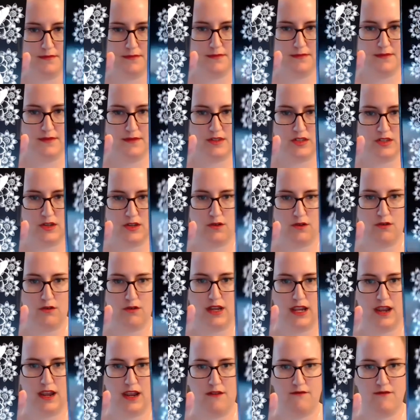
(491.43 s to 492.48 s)
So
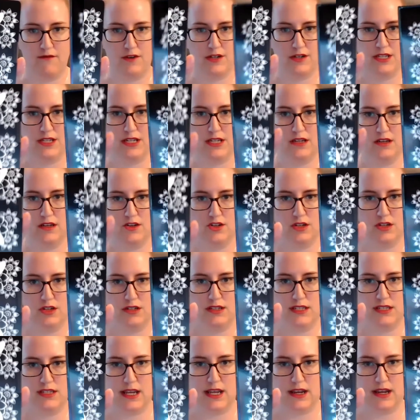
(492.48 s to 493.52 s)
again, 1st
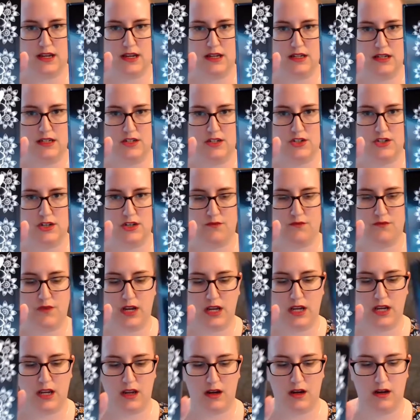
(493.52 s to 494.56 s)
edition, 2nd edition
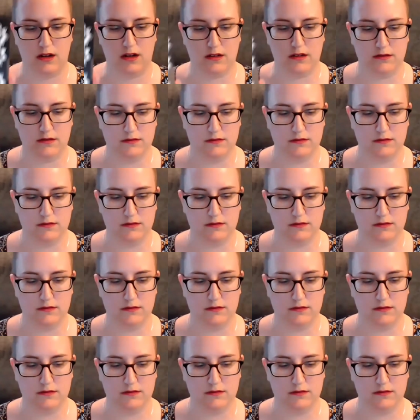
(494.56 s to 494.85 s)
right here.